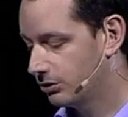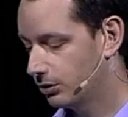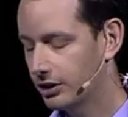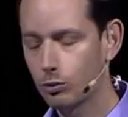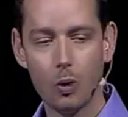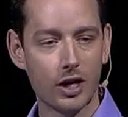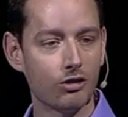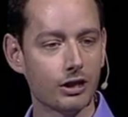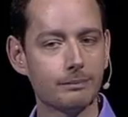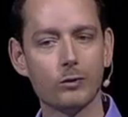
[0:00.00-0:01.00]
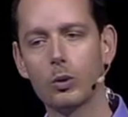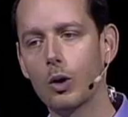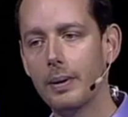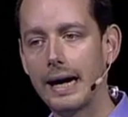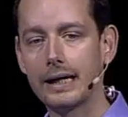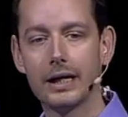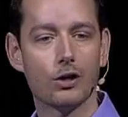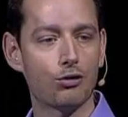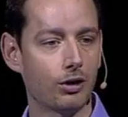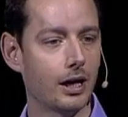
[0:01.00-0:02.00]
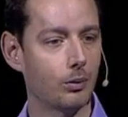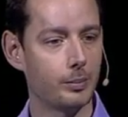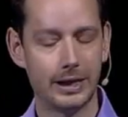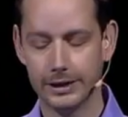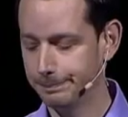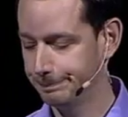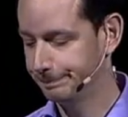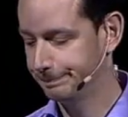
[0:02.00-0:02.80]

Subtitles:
So let's watch it, we'll go back, and I'll show you how we made it.